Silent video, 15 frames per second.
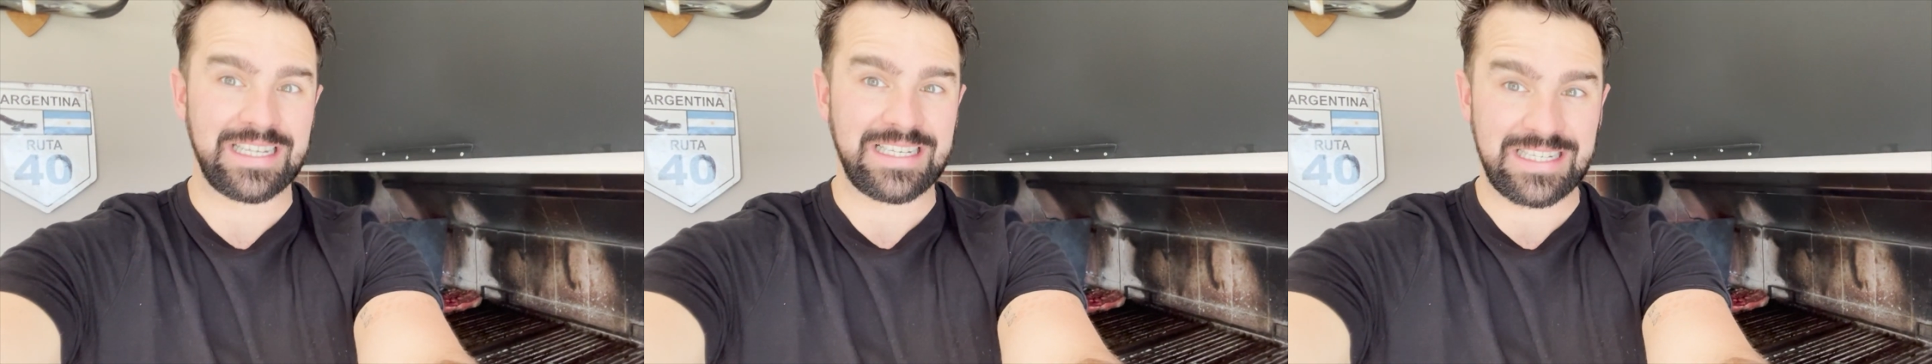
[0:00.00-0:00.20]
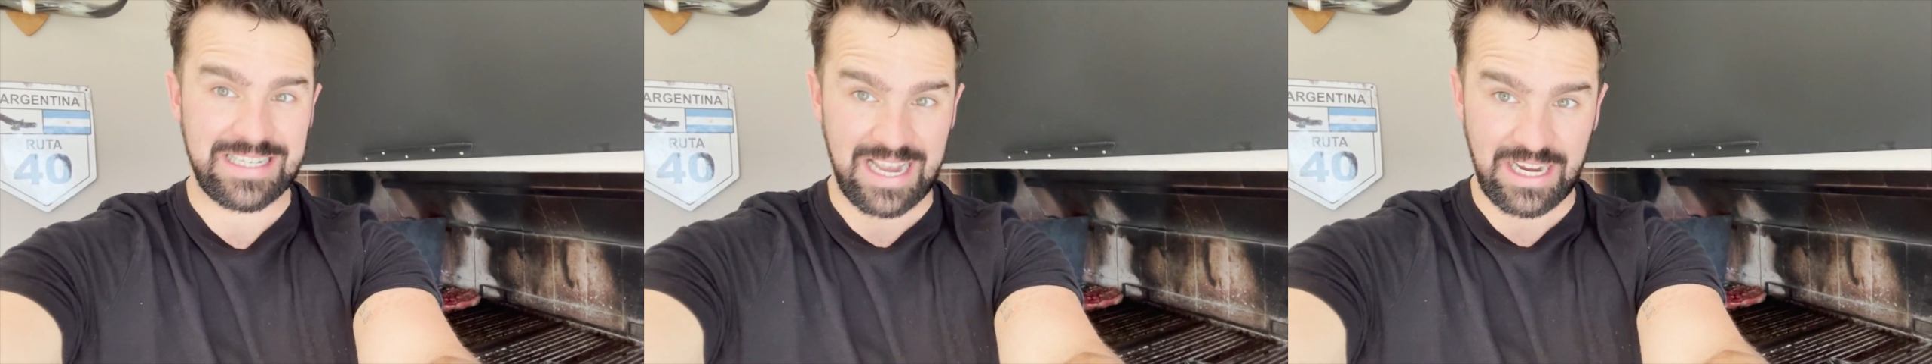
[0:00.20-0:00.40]

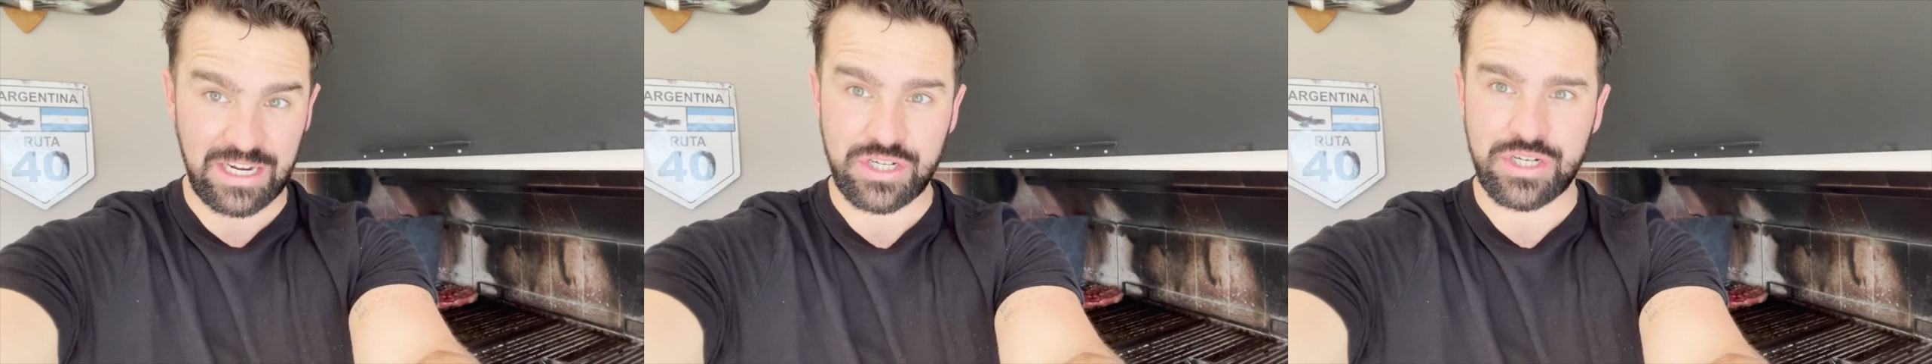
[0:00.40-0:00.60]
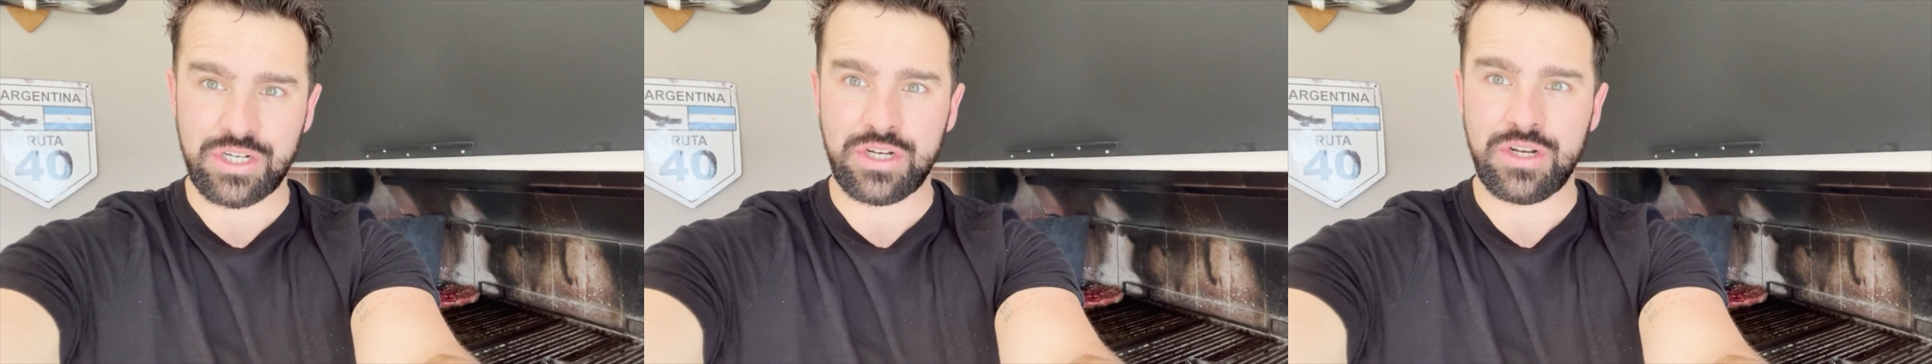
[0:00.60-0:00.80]

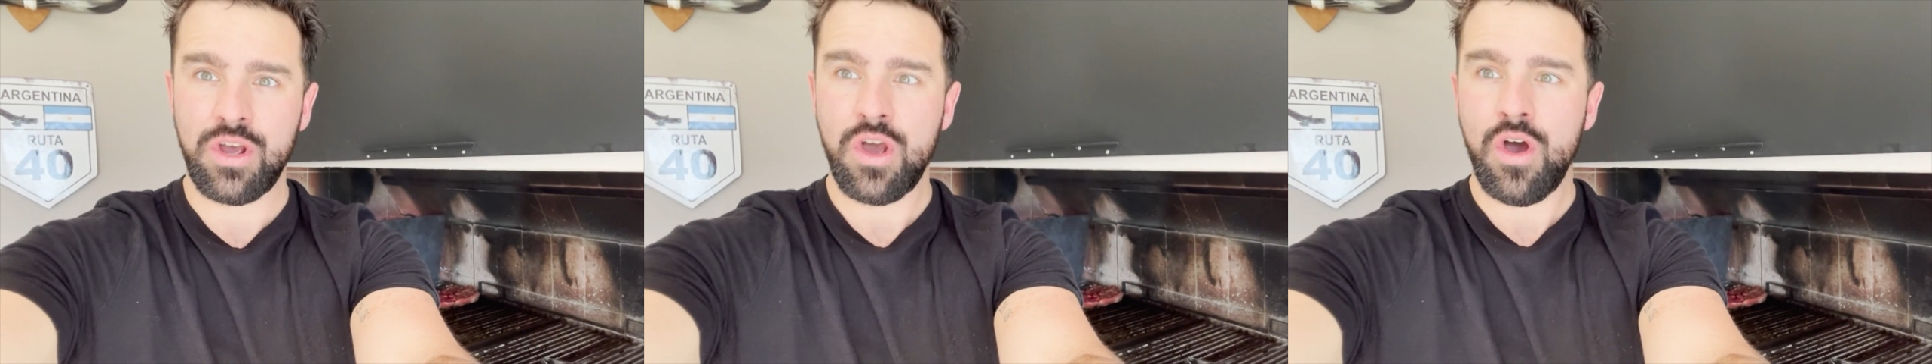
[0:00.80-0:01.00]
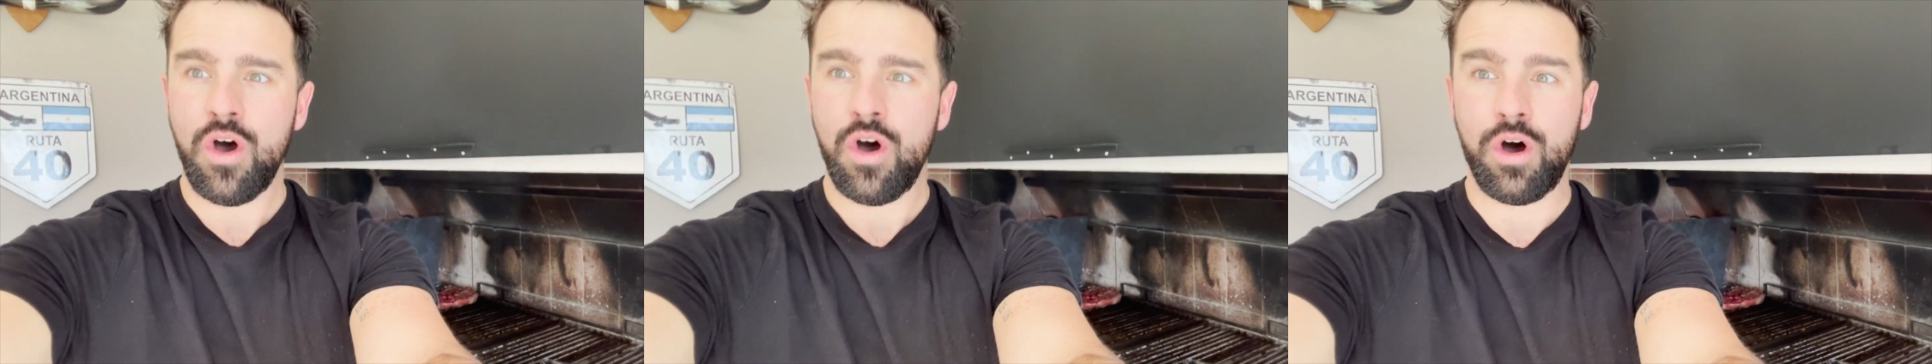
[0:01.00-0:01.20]
section
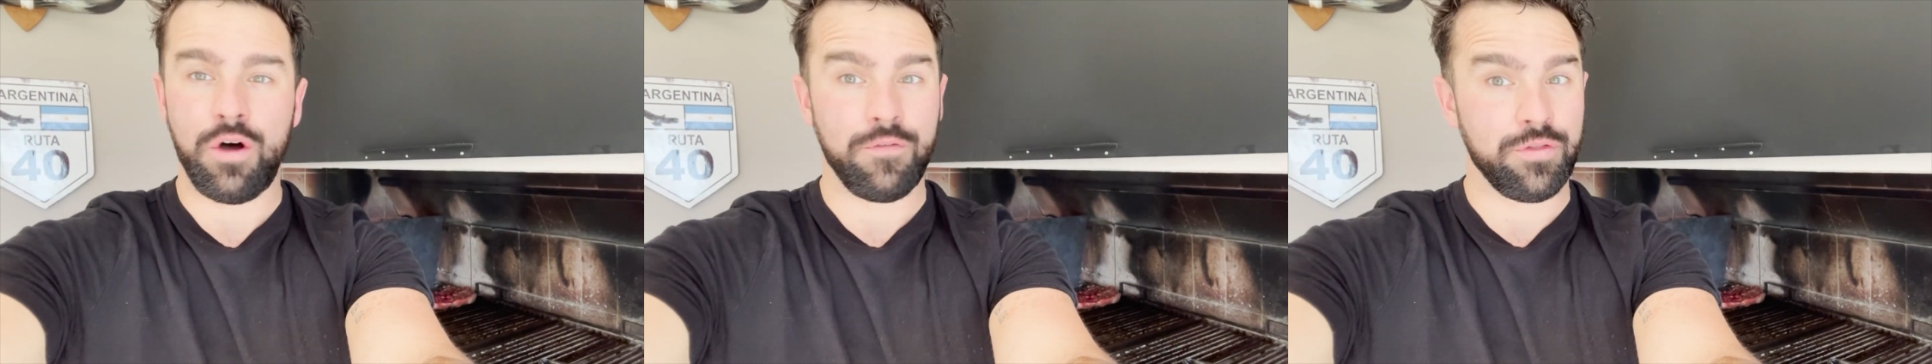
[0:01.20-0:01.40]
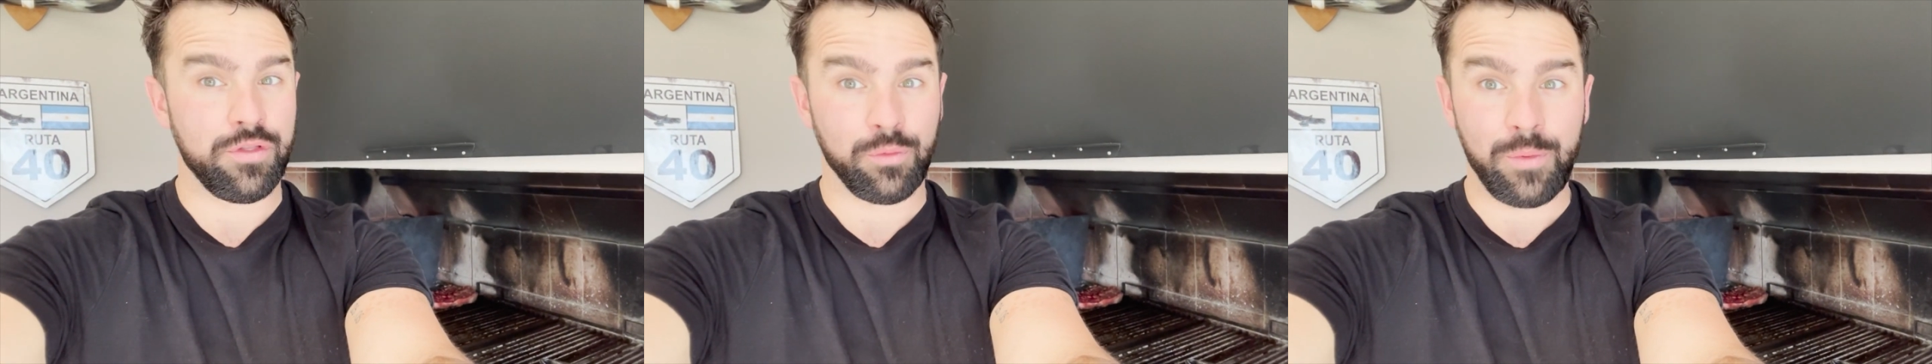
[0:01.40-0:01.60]

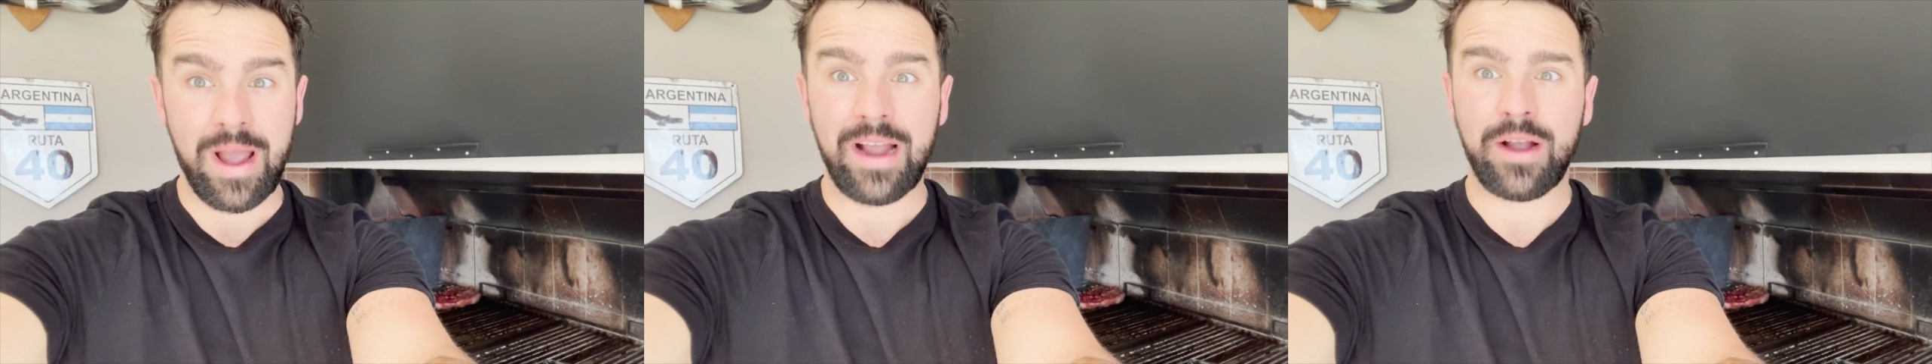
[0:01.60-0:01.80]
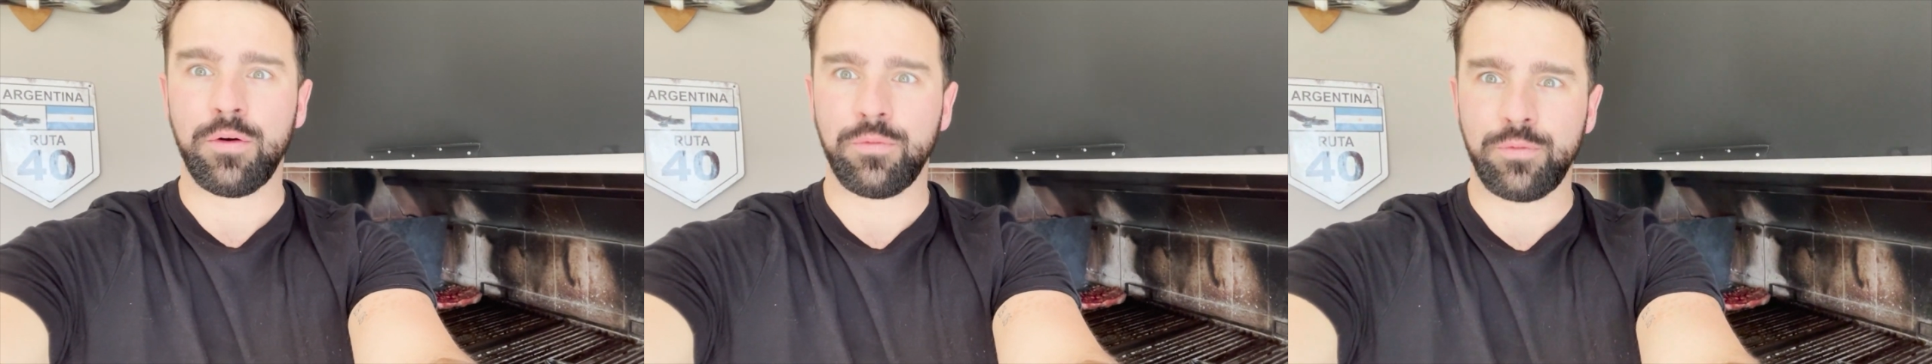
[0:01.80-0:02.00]
of the
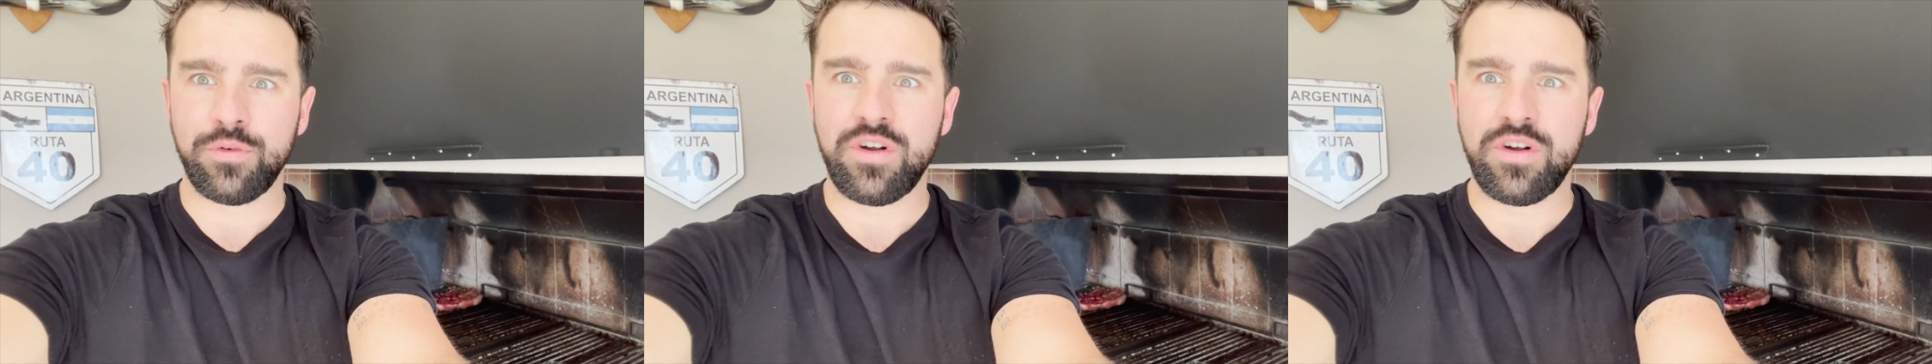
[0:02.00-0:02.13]
rack of